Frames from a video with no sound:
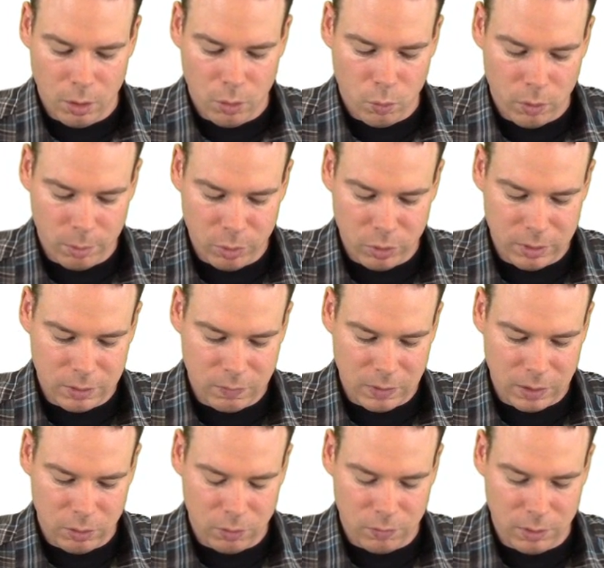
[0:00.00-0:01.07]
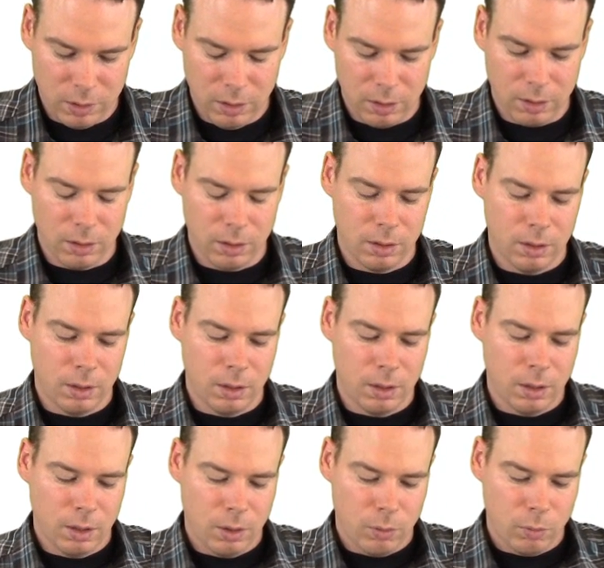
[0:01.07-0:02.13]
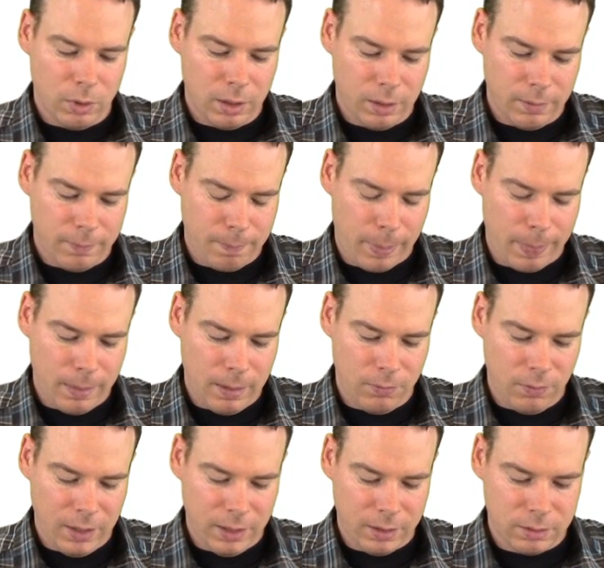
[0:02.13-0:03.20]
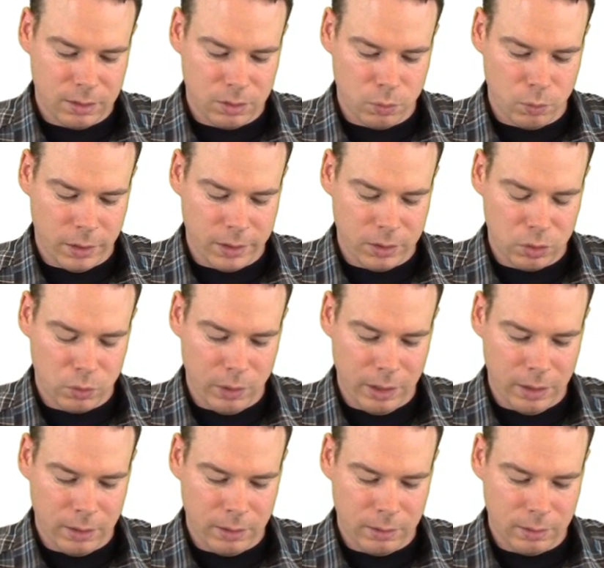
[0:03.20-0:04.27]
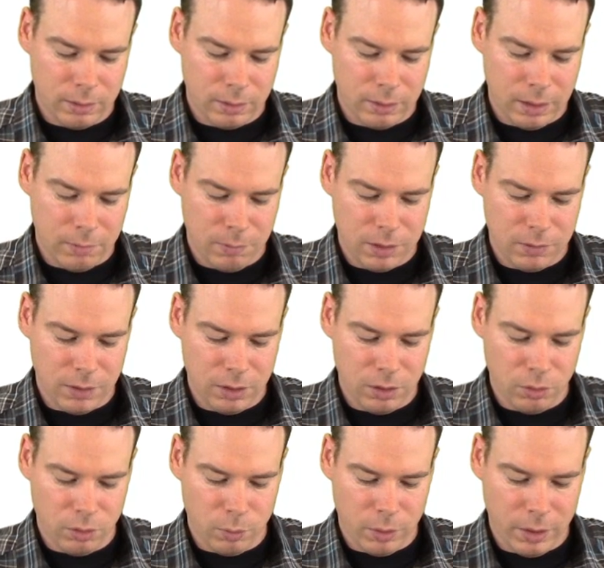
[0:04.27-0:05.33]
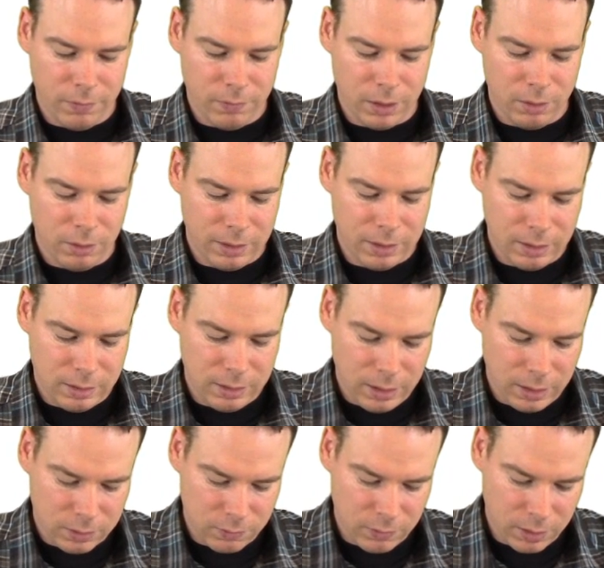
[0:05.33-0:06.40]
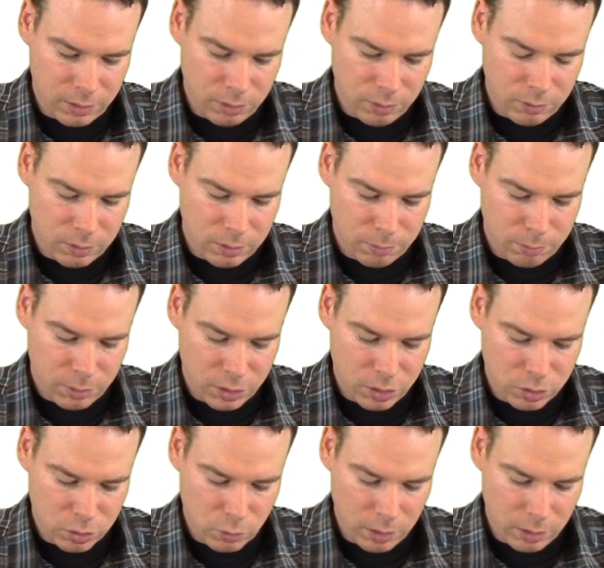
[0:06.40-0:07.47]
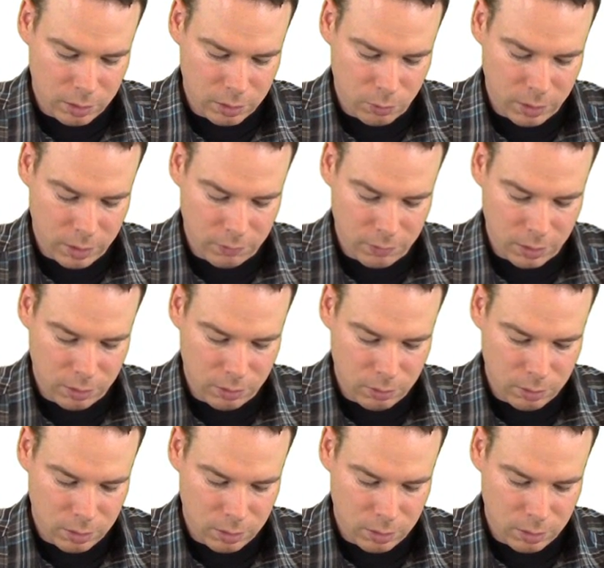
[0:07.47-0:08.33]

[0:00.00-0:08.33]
What about this value over here? Well, if x is y squared, that means if I know the y value, I can get the x value by just squaring the y value.